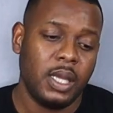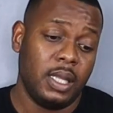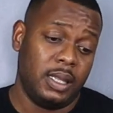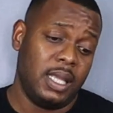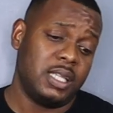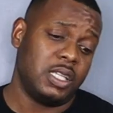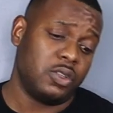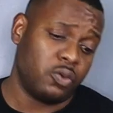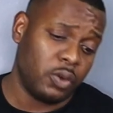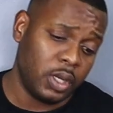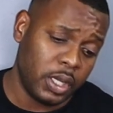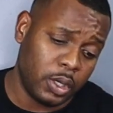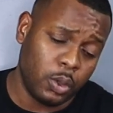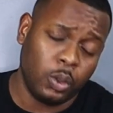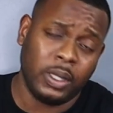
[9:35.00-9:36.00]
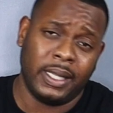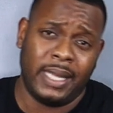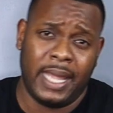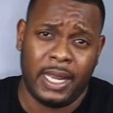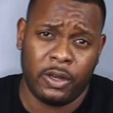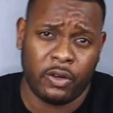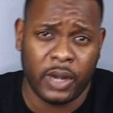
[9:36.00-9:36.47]
This is really cool that
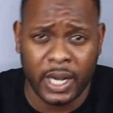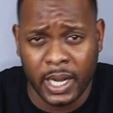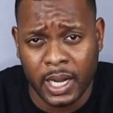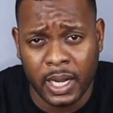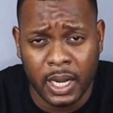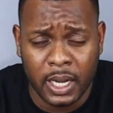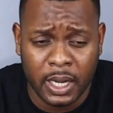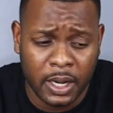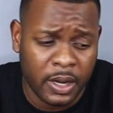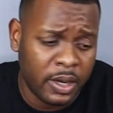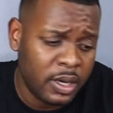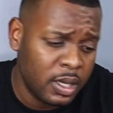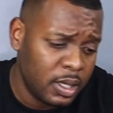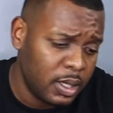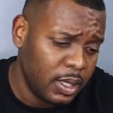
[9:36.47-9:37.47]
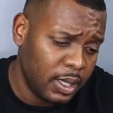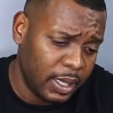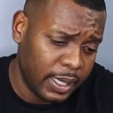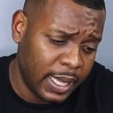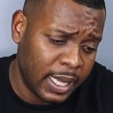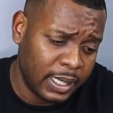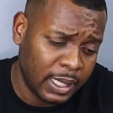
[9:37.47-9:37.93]
they integrated it in there.
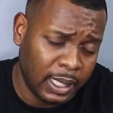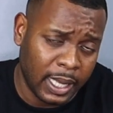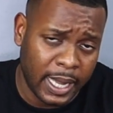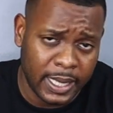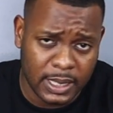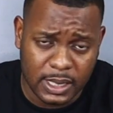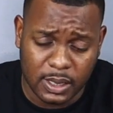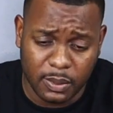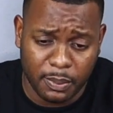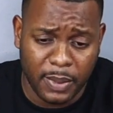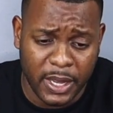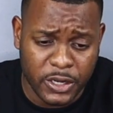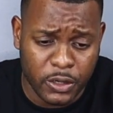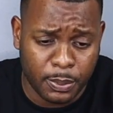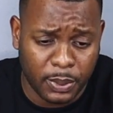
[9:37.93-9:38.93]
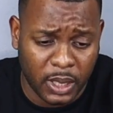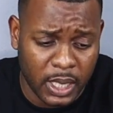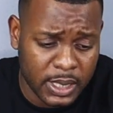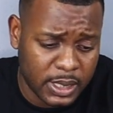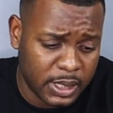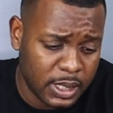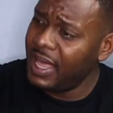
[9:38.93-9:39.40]
Again, the lights, major
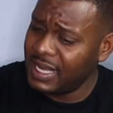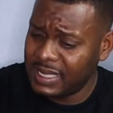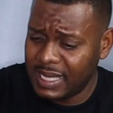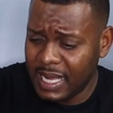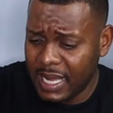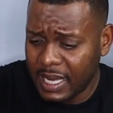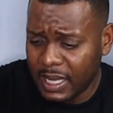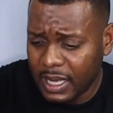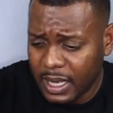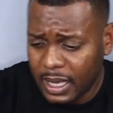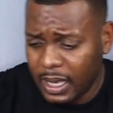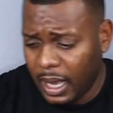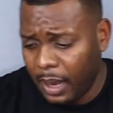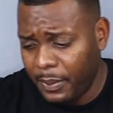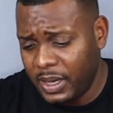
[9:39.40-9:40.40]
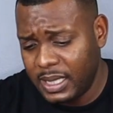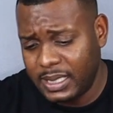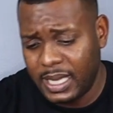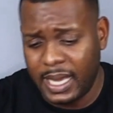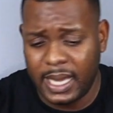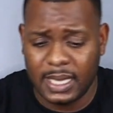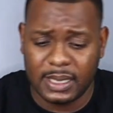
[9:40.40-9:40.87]
plus. Next thing I'm gonna
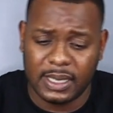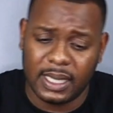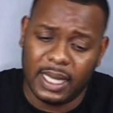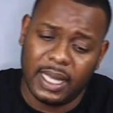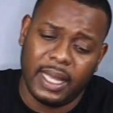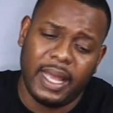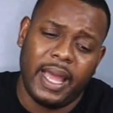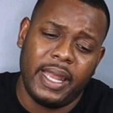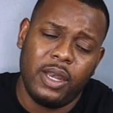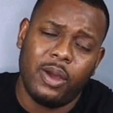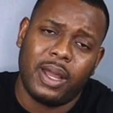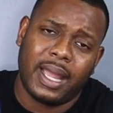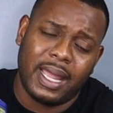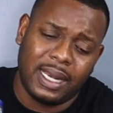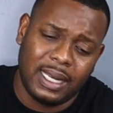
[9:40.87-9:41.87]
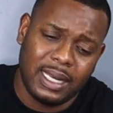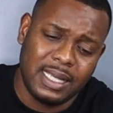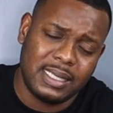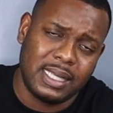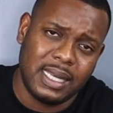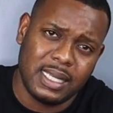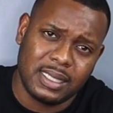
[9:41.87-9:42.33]
say is, I know I kind of
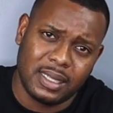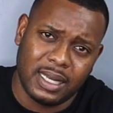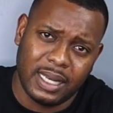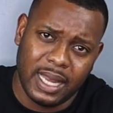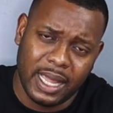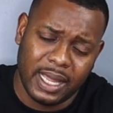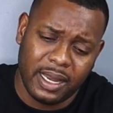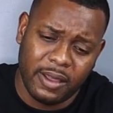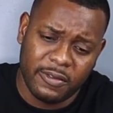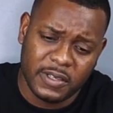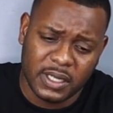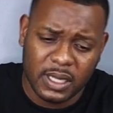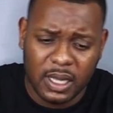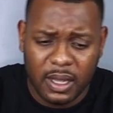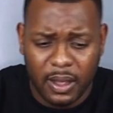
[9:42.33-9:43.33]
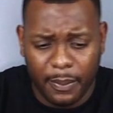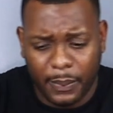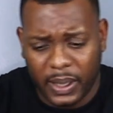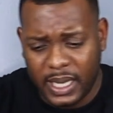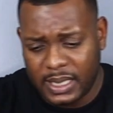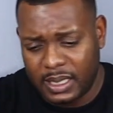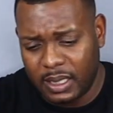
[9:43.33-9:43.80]
listed this on the negatives,
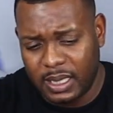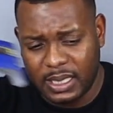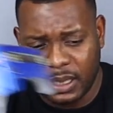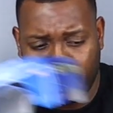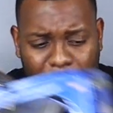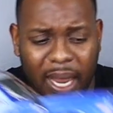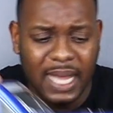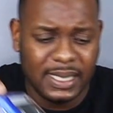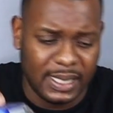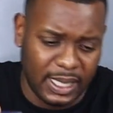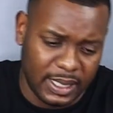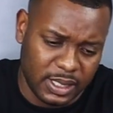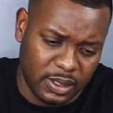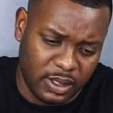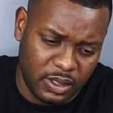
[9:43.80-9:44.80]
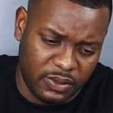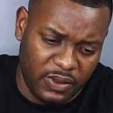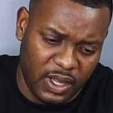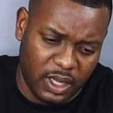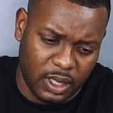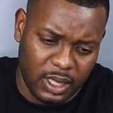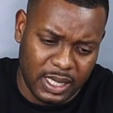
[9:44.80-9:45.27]
but it's the plastics on this
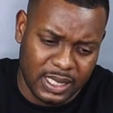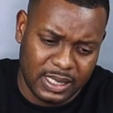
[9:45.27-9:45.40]
vehicle.